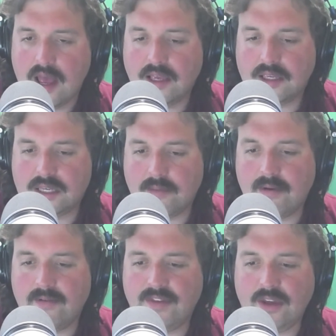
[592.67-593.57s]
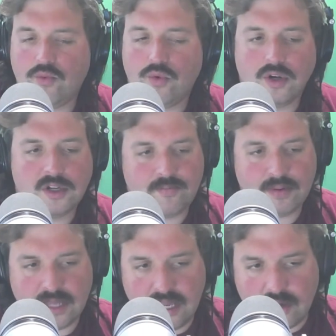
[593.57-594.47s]
Some of the worst
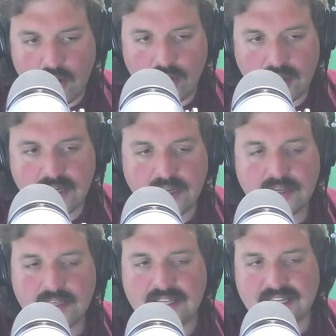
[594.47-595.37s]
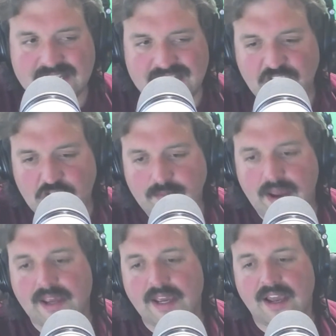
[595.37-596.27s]
play calling,
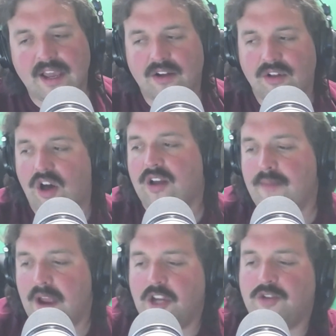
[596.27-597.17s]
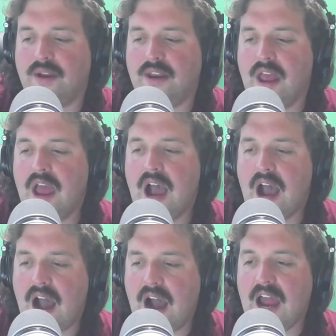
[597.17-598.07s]
decision-making, and clock management
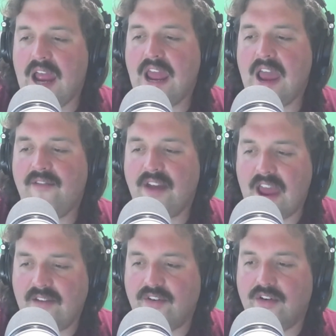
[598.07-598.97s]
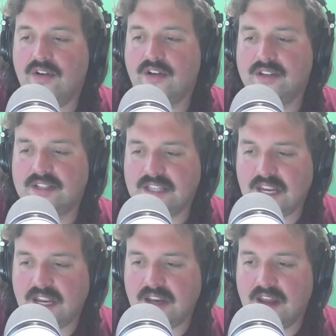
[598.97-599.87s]
I have ever
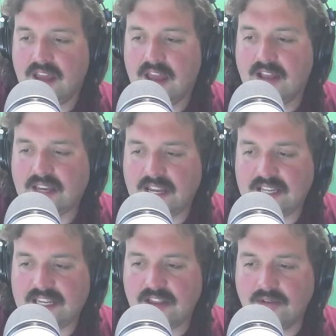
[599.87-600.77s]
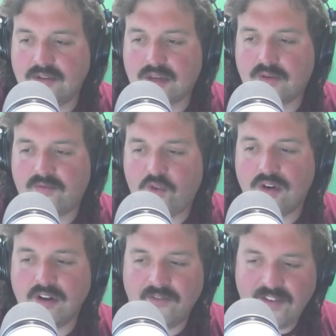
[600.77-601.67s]
seen. DC loses with
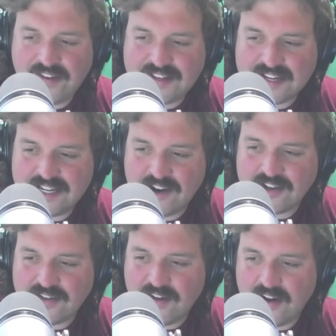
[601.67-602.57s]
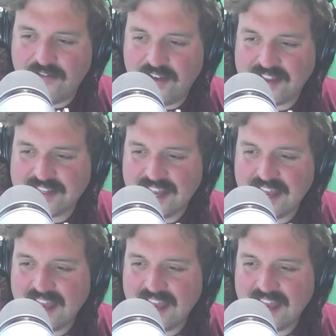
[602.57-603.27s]
456 yards of offense.